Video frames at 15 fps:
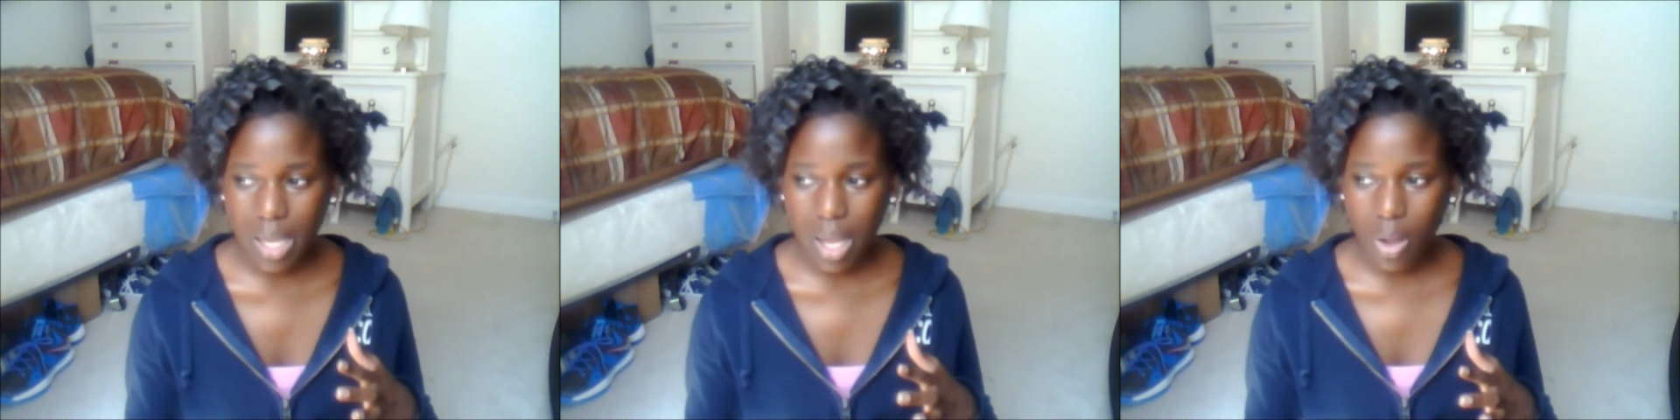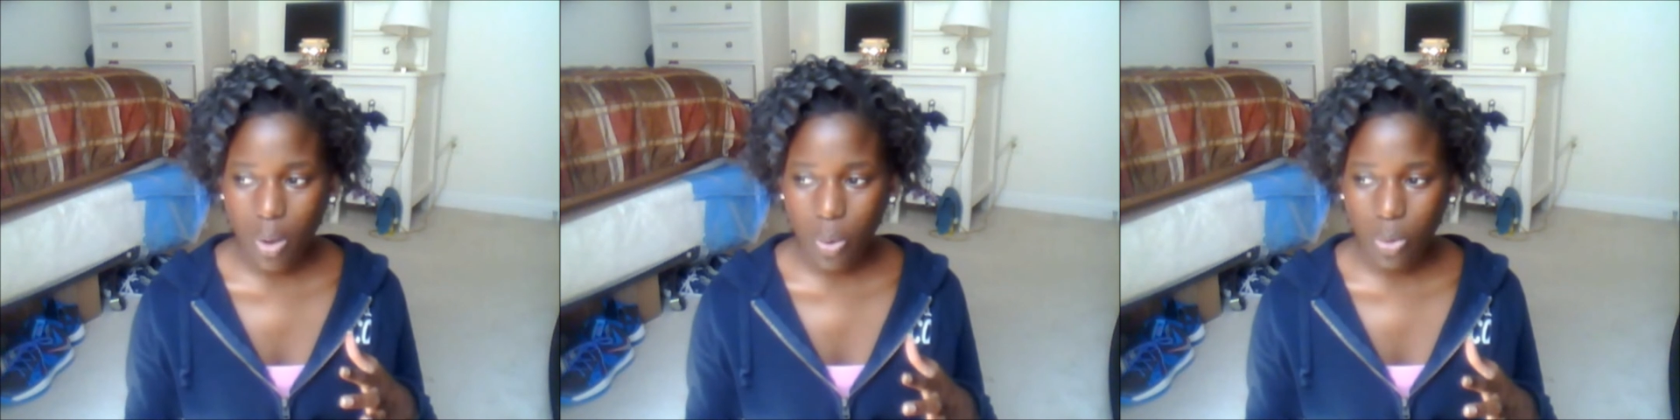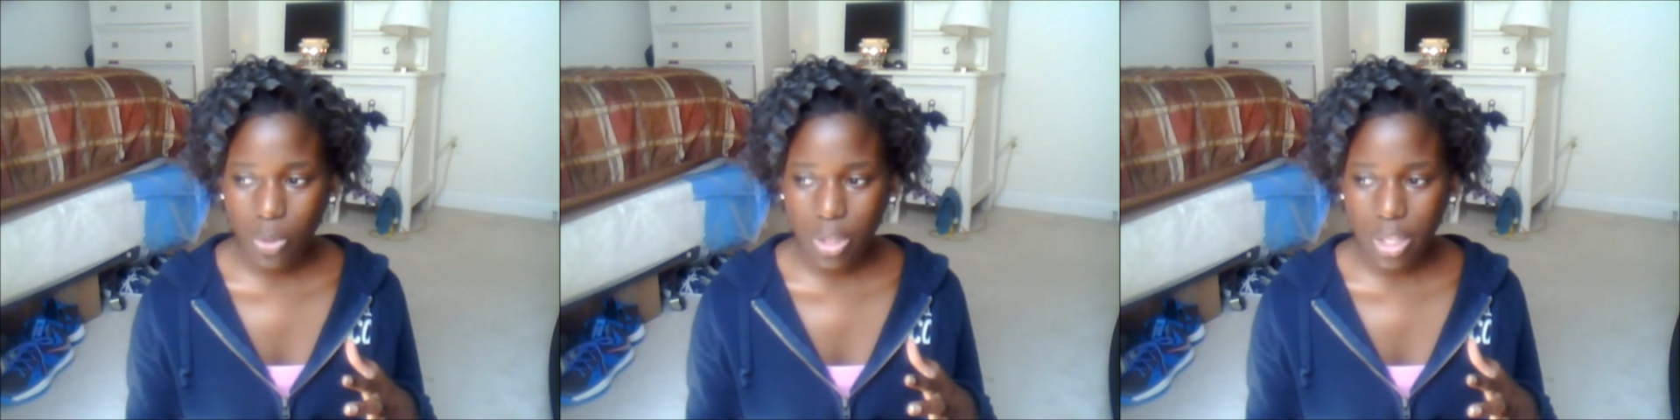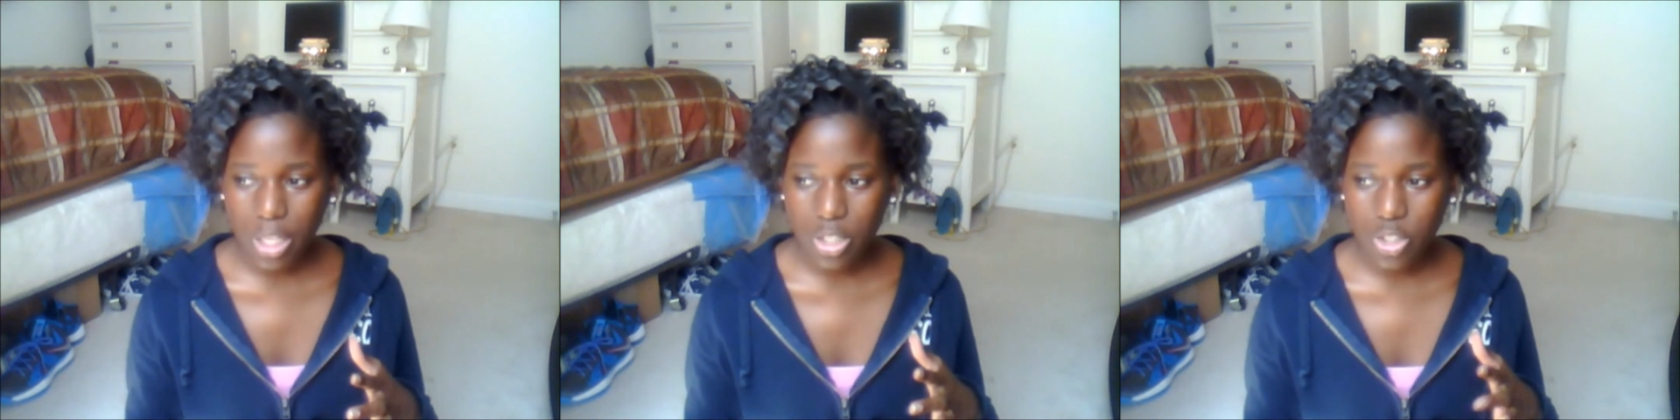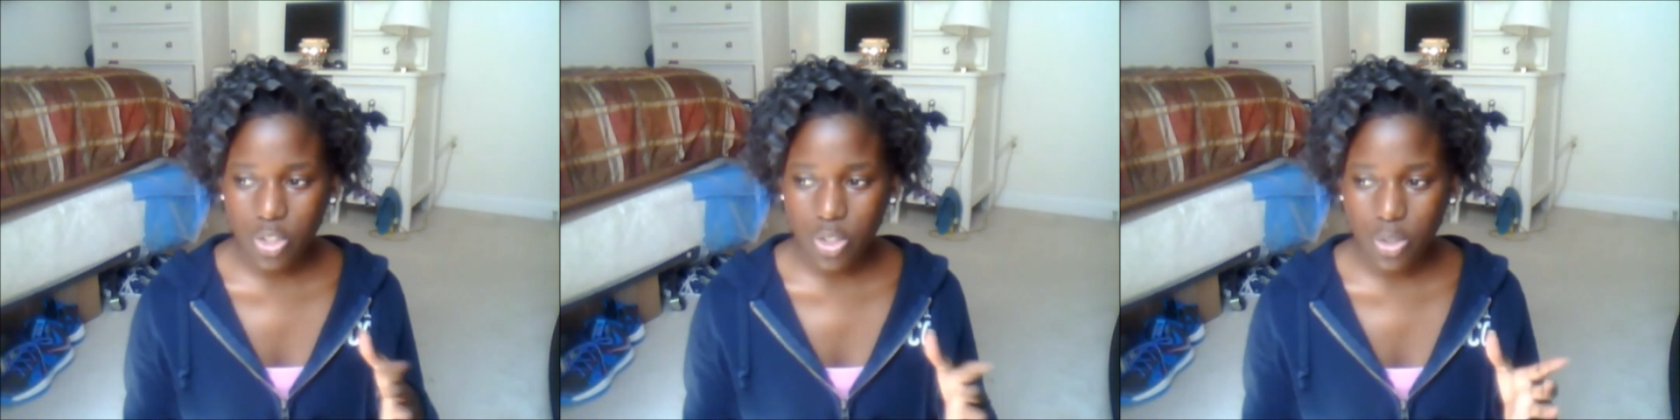not
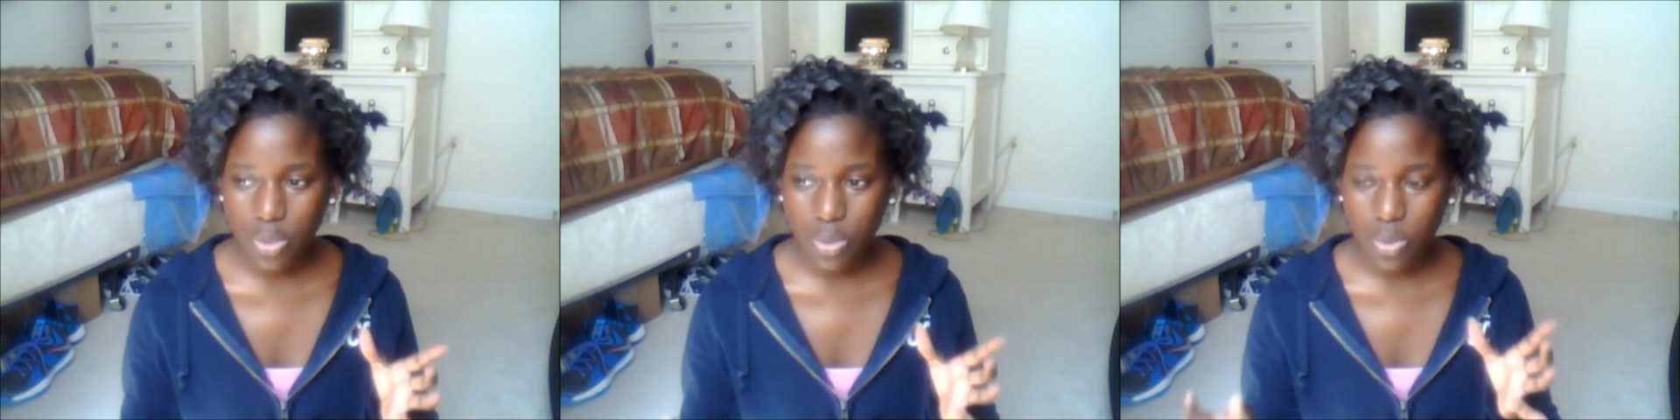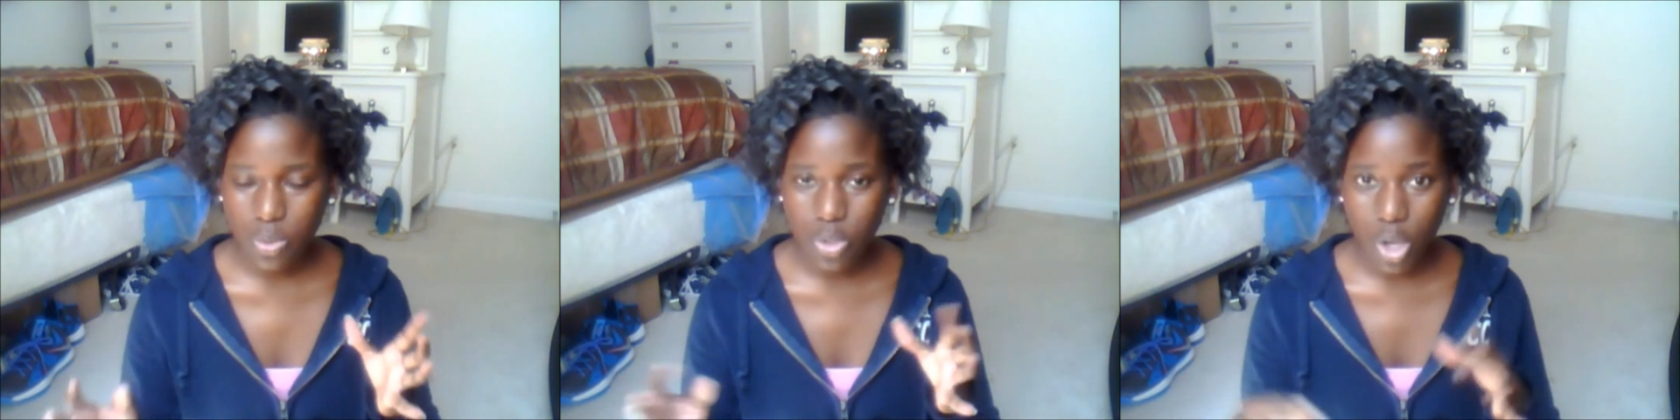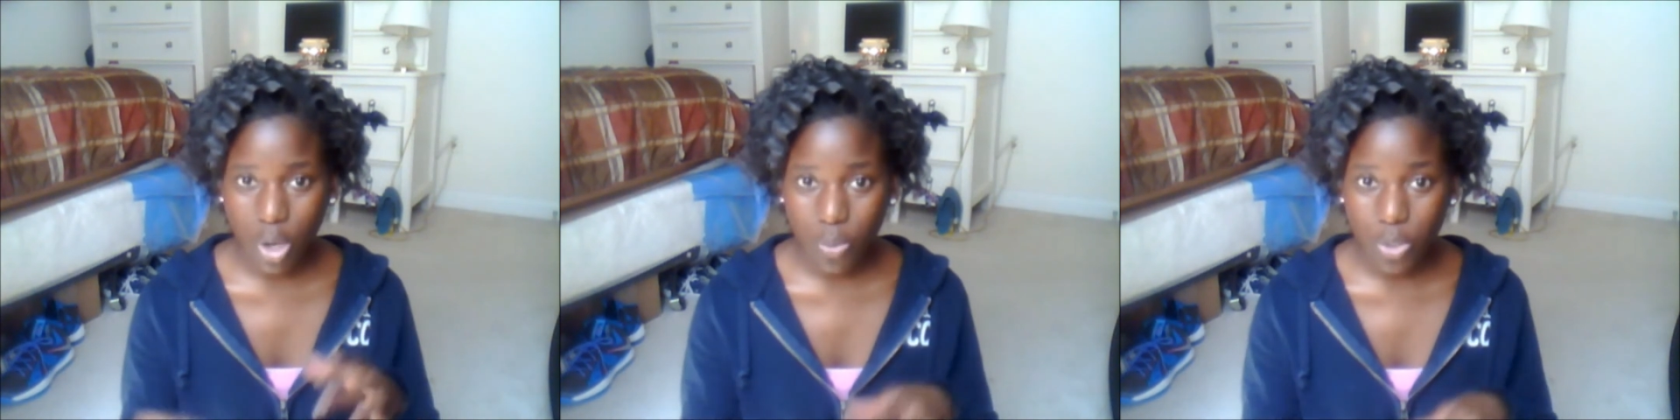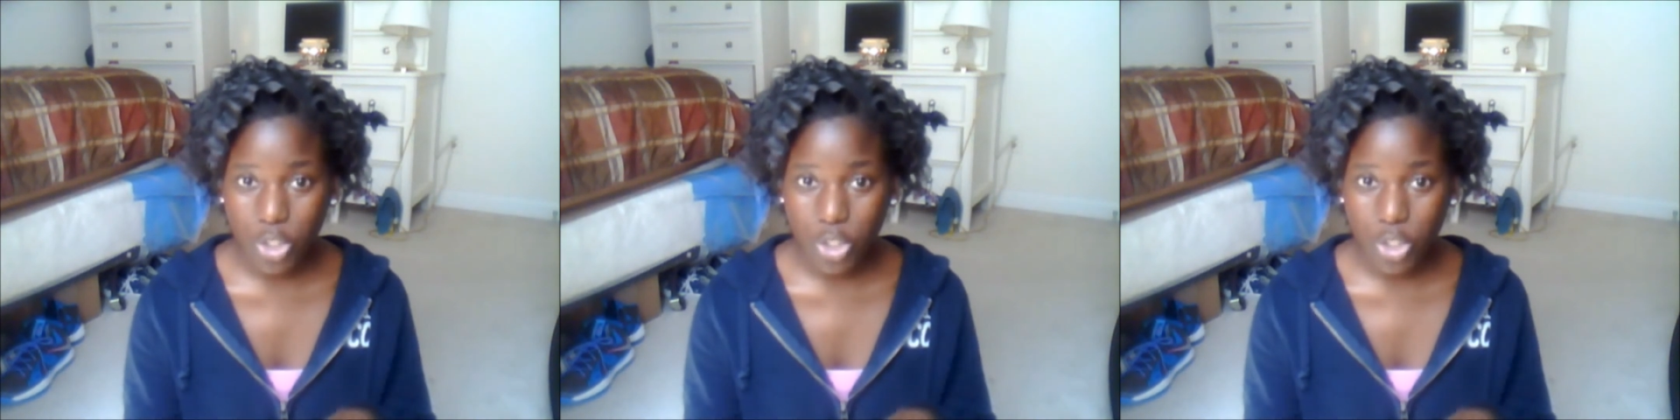only do you know